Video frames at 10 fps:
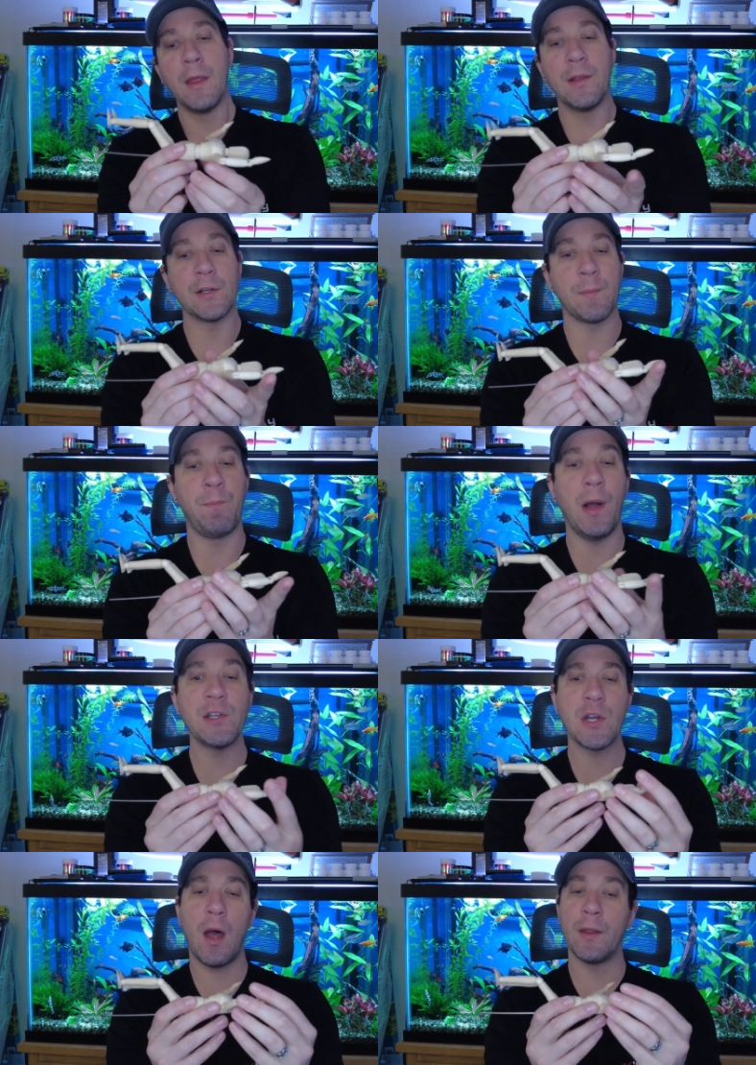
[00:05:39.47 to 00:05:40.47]
There's a
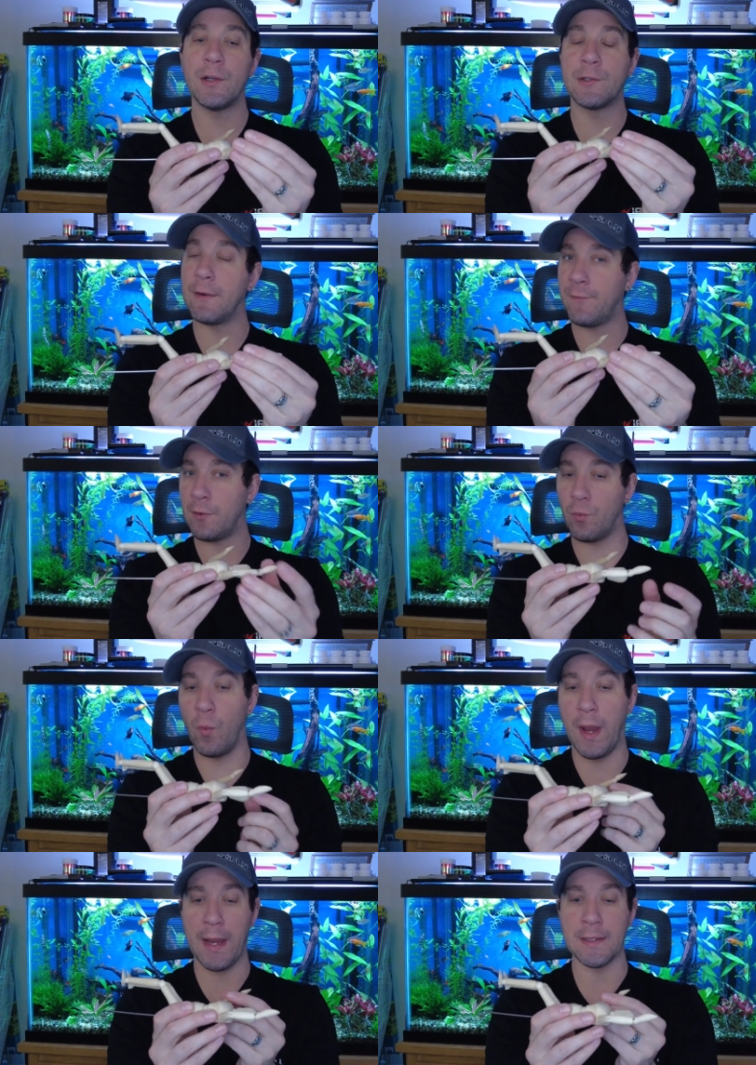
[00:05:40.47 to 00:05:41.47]
bunch of other different
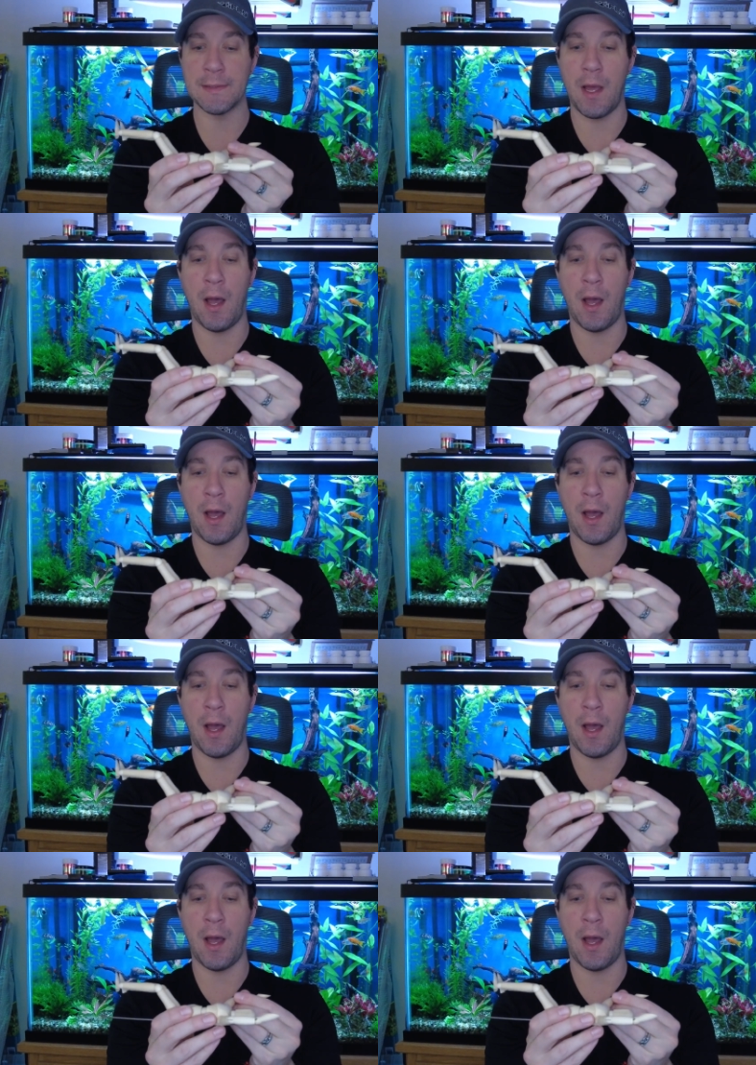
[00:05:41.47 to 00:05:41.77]
ways